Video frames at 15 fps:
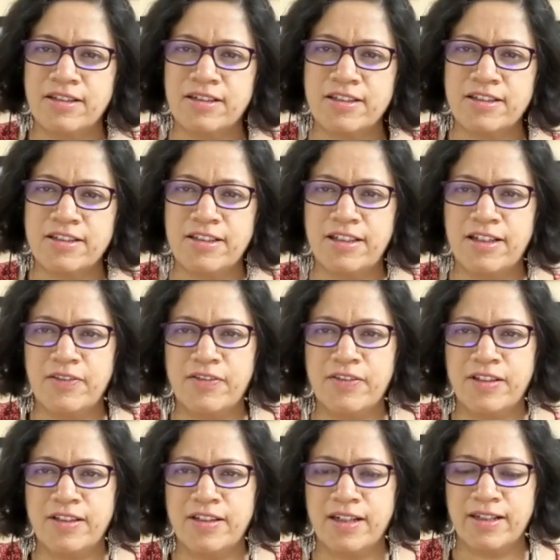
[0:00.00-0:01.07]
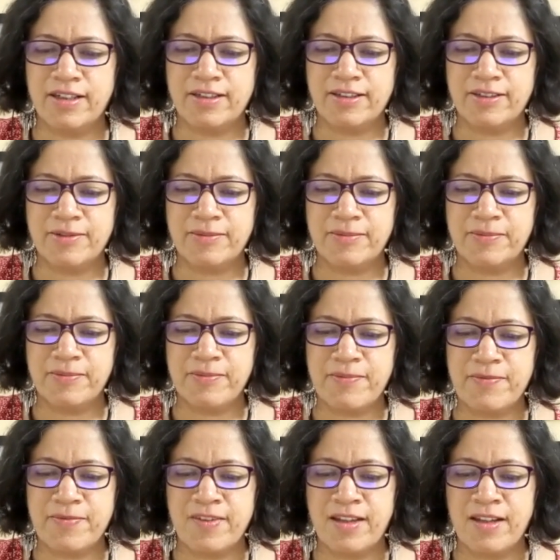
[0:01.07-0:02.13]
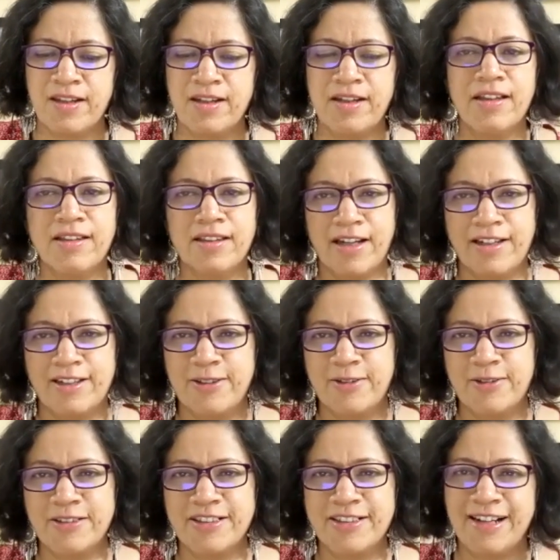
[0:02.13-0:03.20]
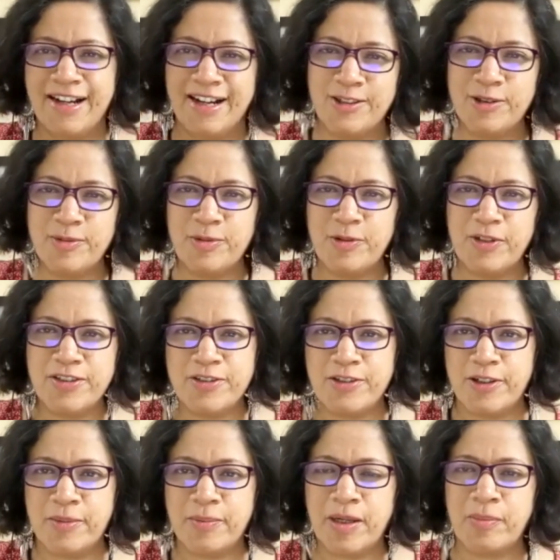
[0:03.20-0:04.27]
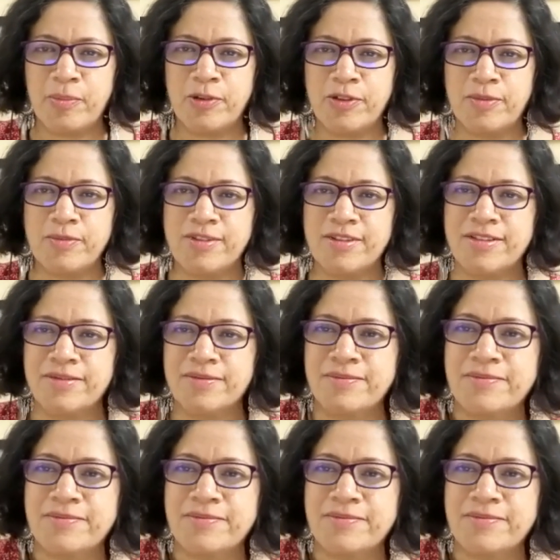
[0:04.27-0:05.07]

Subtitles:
She loved the night. Thank you. I hope you enjoyed my poems.